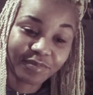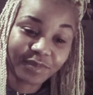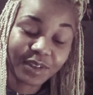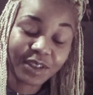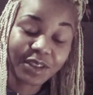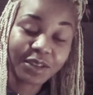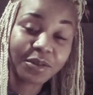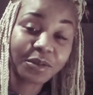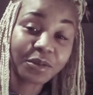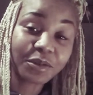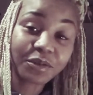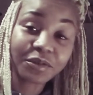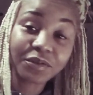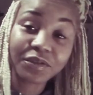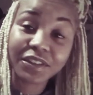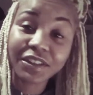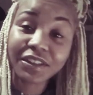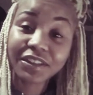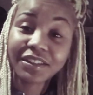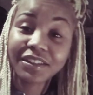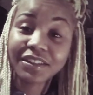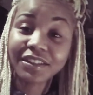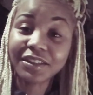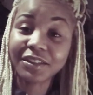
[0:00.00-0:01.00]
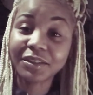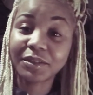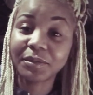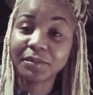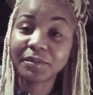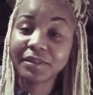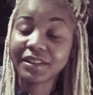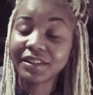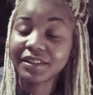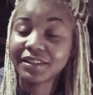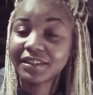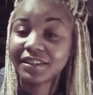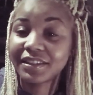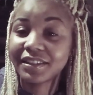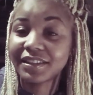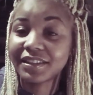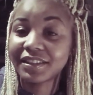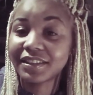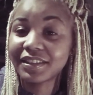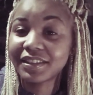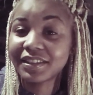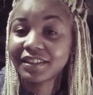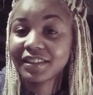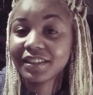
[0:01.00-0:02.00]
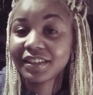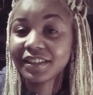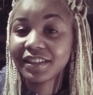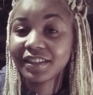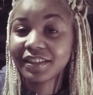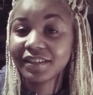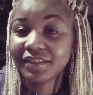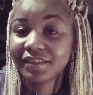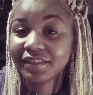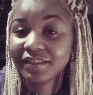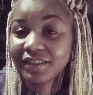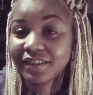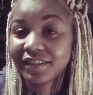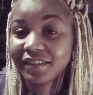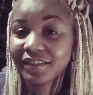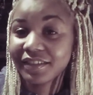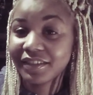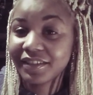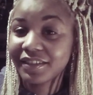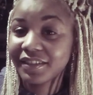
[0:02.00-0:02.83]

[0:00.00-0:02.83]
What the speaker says: It was fun though, but it just, I don't know.